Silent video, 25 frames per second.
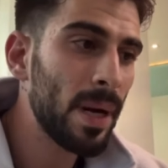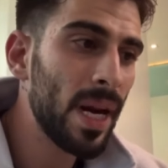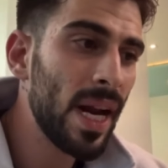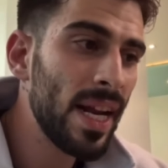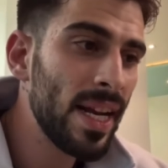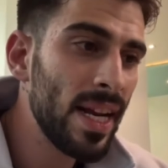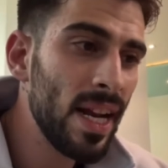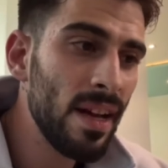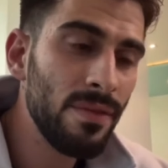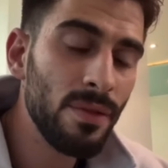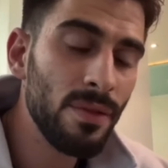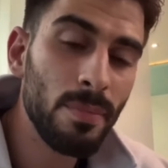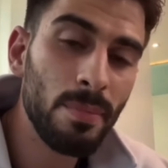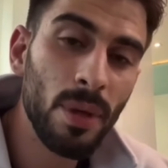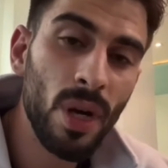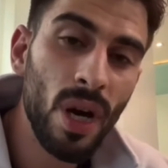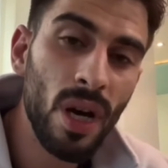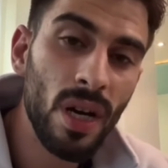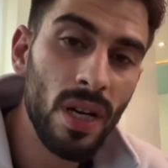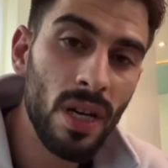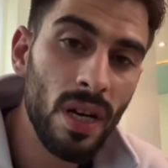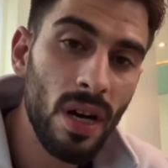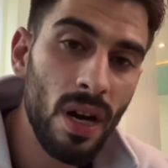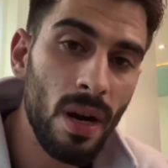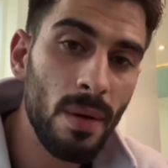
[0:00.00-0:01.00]
But I never
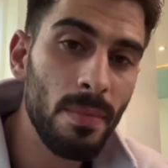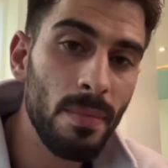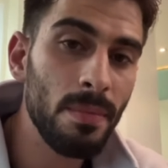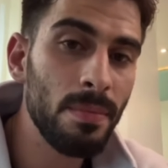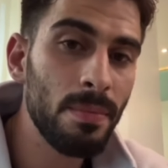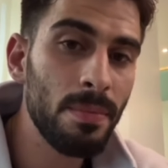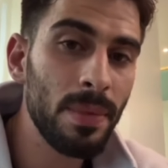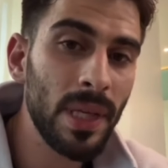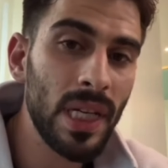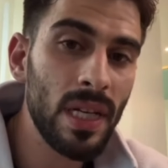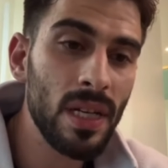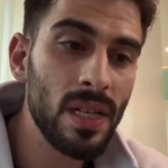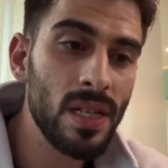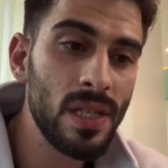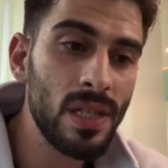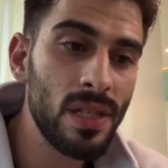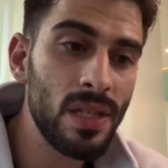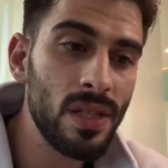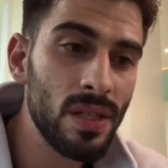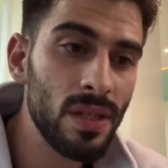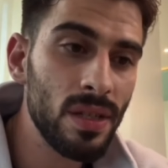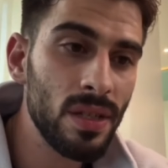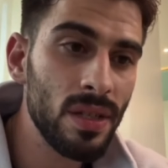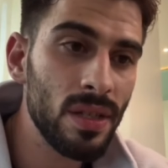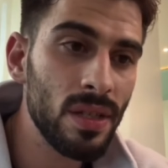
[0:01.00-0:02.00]
brought it up
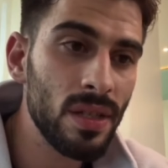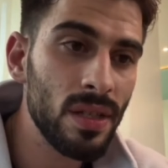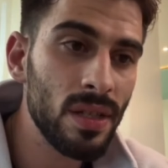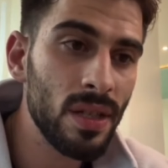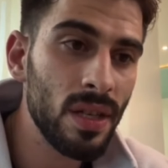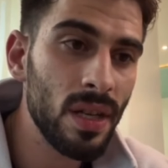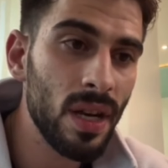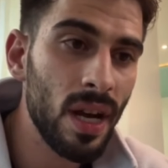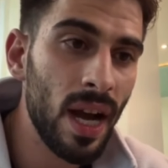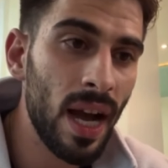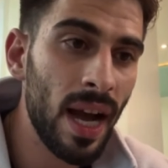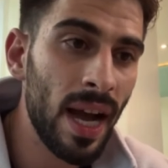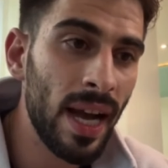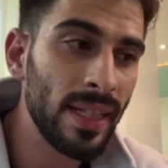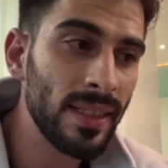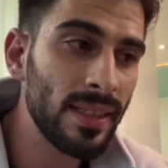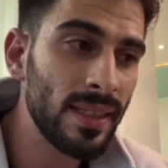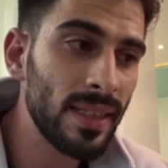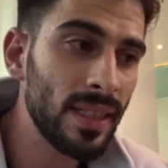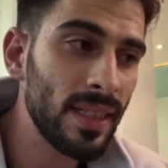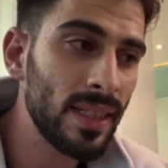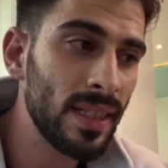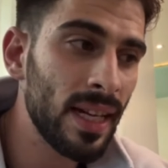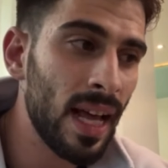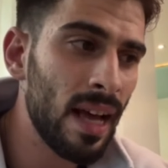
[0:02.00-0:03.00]
because I
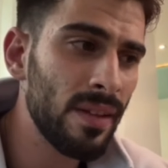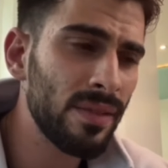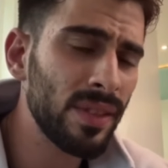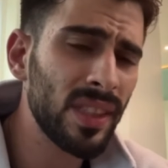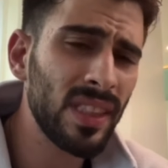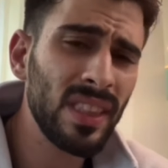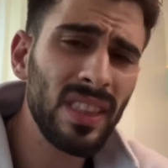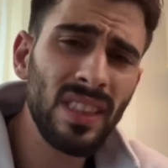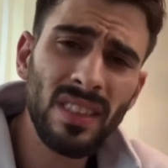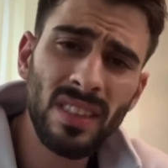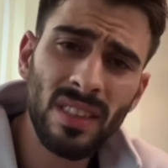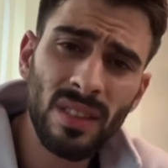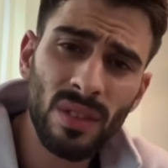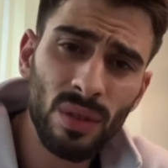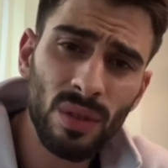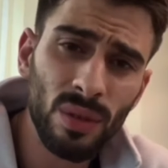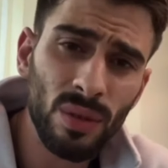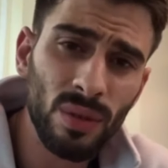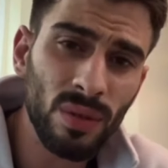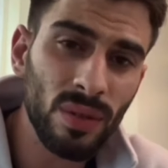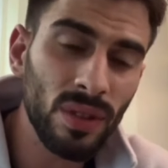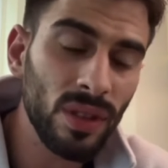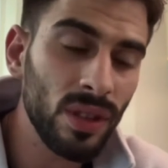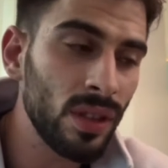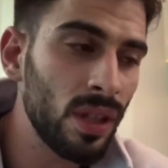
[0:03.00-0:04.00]
didn't have a reason
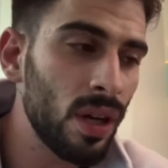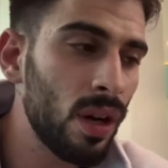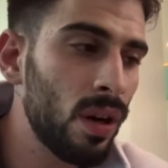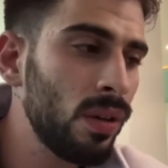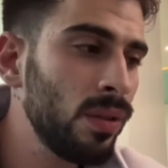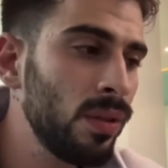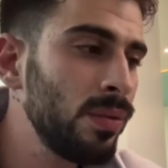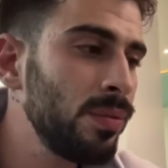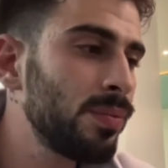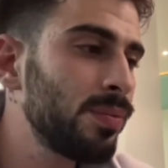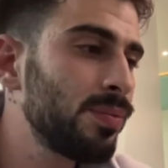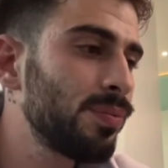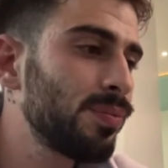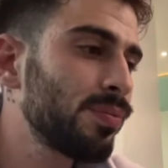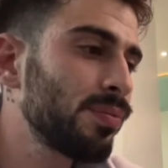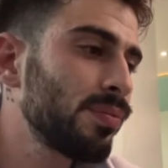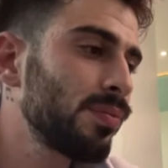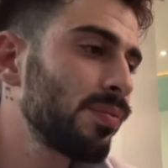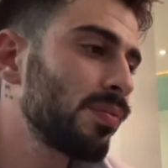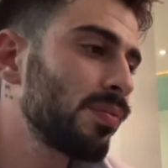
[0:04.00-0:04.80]
to, you know?